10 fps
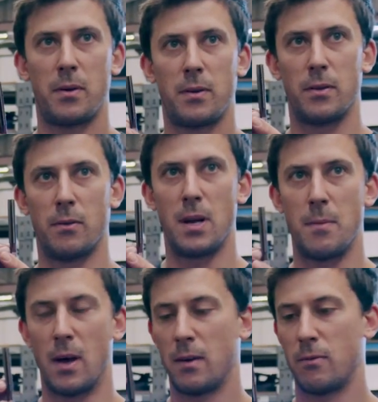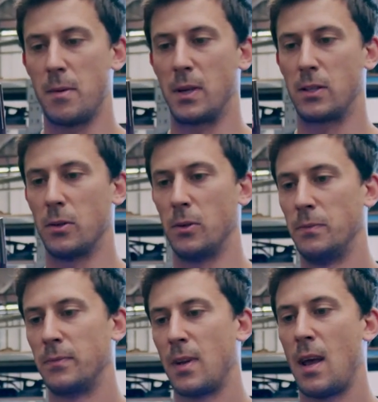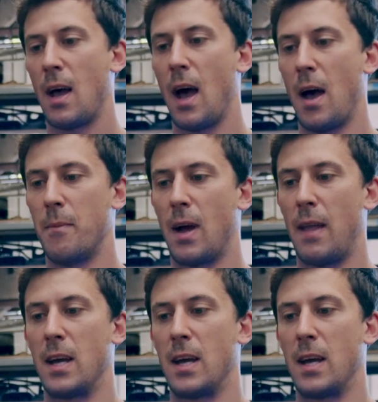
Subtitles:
the reaming tool, and